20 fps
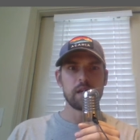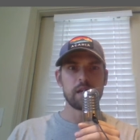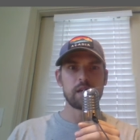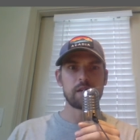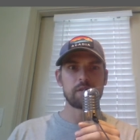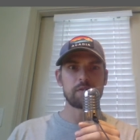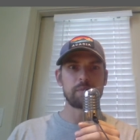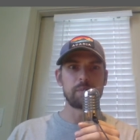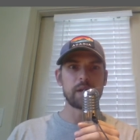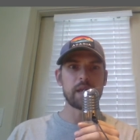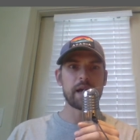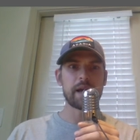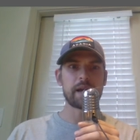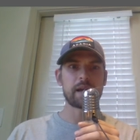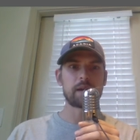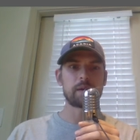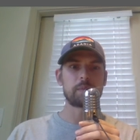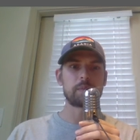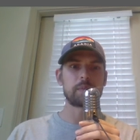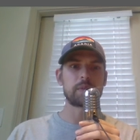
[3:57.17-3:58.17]
If
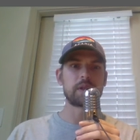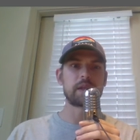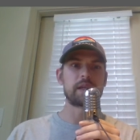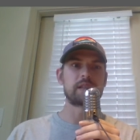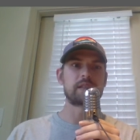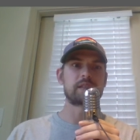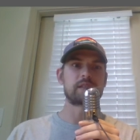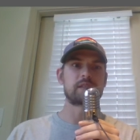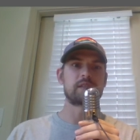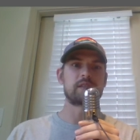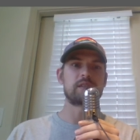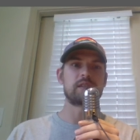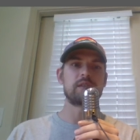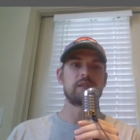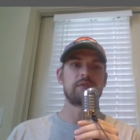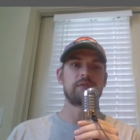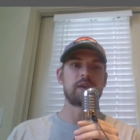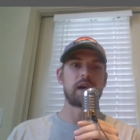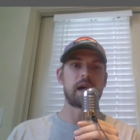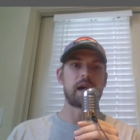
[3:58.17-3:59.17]
black plays to
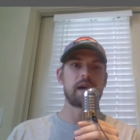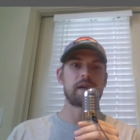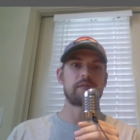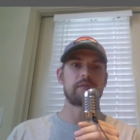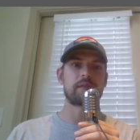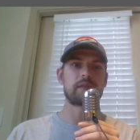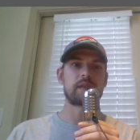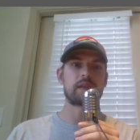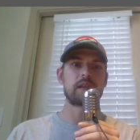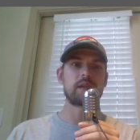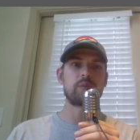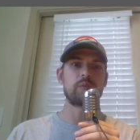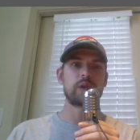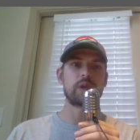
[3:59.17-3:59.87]
d5, then we